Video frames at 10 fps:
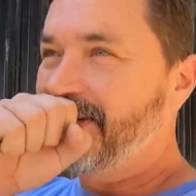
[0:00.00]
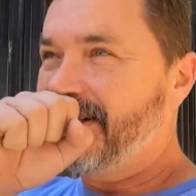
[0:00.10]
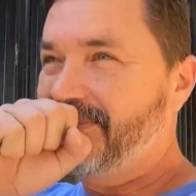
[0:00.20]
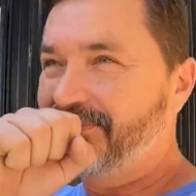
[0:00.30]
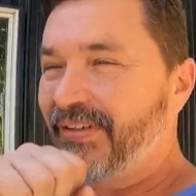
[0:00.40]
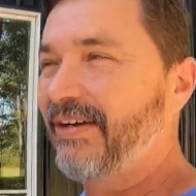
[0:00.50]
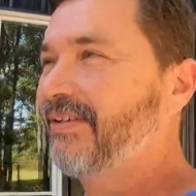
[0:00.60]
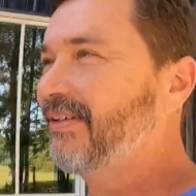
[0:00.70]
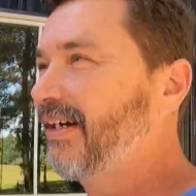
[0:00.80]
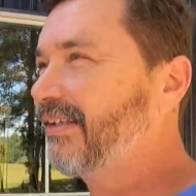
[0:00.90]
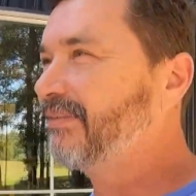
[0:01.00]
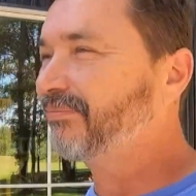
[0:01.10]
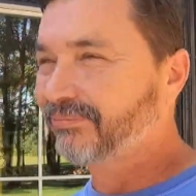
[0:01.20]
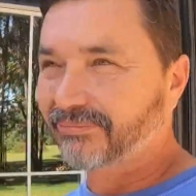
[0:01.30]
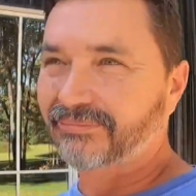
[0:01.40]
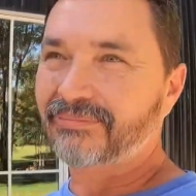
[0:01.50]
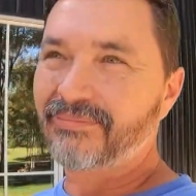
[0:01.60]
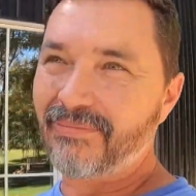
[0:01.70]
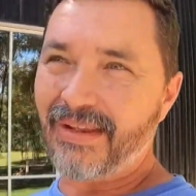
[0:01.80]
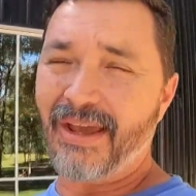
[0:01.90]
500 I think.
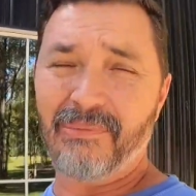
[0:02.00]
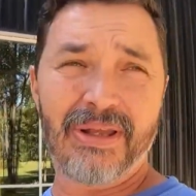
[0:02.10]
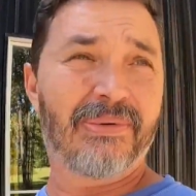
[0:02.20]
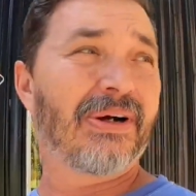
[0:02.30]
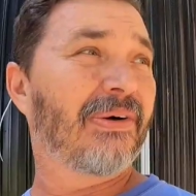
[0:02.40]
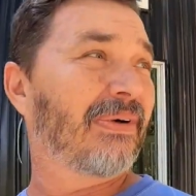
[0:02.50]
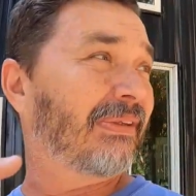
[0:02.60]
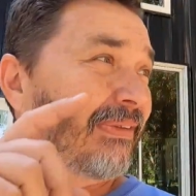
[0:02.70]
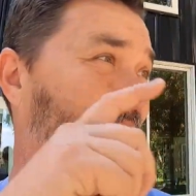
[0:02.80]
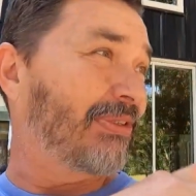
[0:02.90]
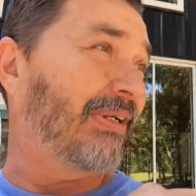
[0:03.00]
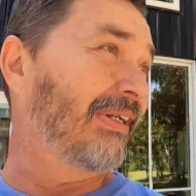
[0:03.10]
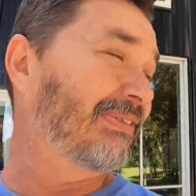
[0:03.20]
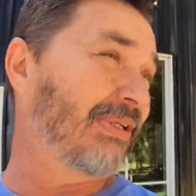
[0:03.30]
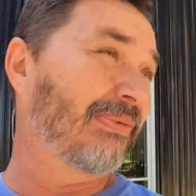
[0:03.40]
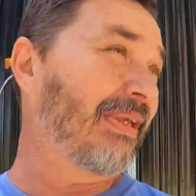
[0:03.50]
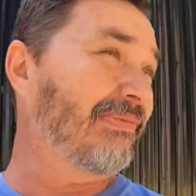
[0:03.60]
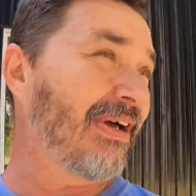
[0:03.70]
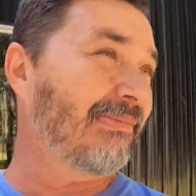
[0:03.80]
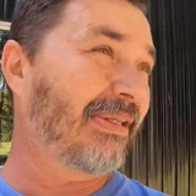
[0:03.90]
And we were going through the trails and
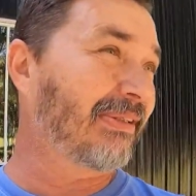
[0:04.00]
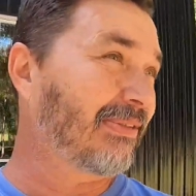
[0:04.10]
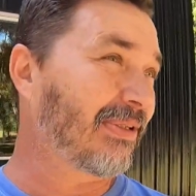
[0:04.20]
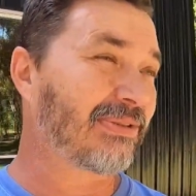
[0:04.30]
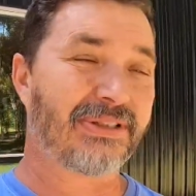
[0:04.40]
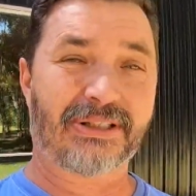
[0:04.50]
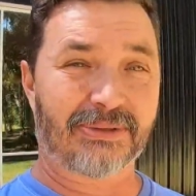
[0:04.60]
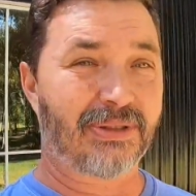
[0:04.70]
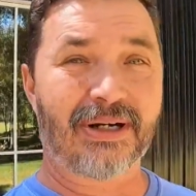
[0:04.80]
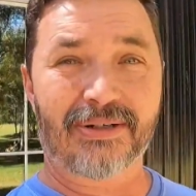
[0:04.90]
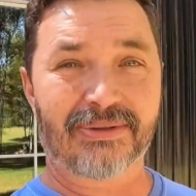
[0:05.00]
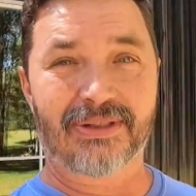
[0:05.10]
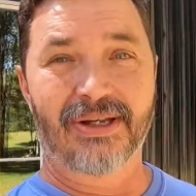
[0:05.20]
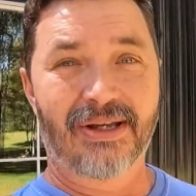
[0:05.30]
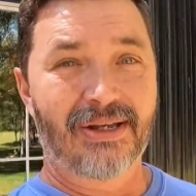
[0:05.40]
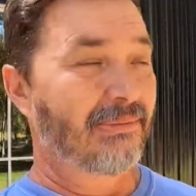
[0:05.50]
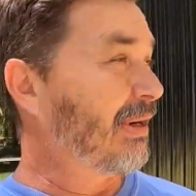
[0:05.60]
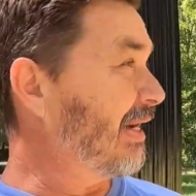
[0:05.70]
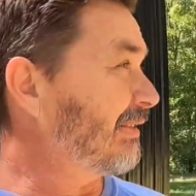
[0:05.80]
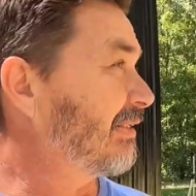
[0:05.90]
we've not been through those tra trails
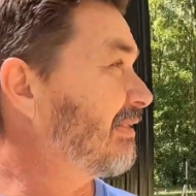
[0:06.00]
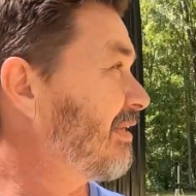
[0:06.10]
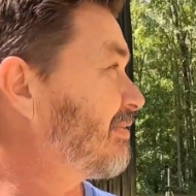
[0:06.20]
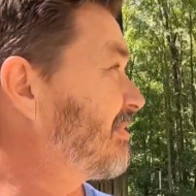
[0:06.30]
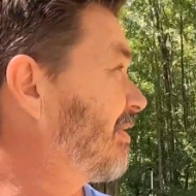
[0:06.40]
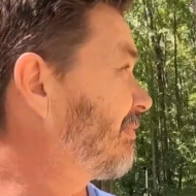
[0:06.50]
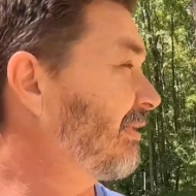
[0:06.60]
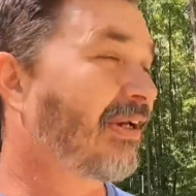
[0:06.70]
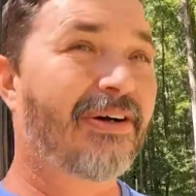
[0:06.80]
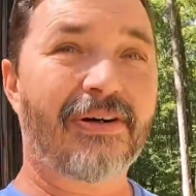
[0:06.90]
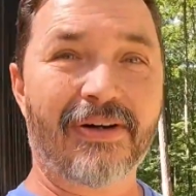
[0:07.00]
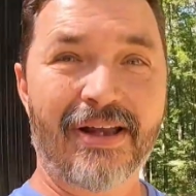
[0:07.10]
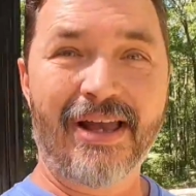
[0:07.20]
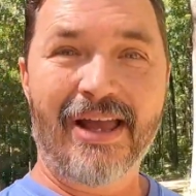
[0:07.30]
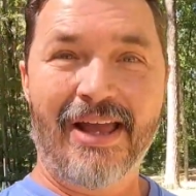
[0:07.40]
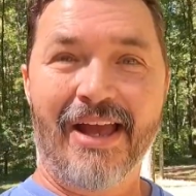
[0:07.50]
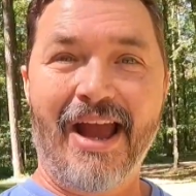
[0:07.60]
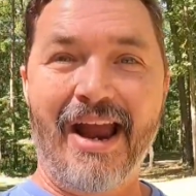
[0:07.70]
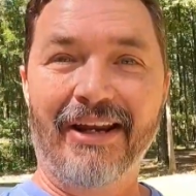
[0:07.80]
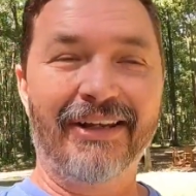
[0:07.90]
practically all summer long.
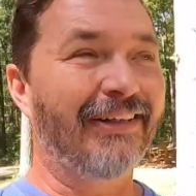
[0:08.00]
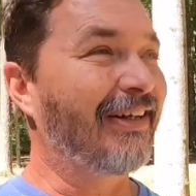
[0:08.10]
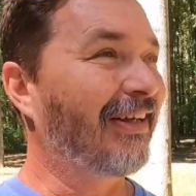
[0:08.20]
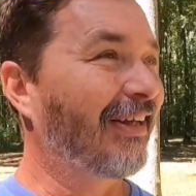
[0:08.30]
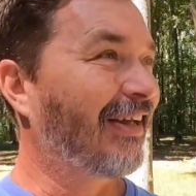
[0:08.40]
And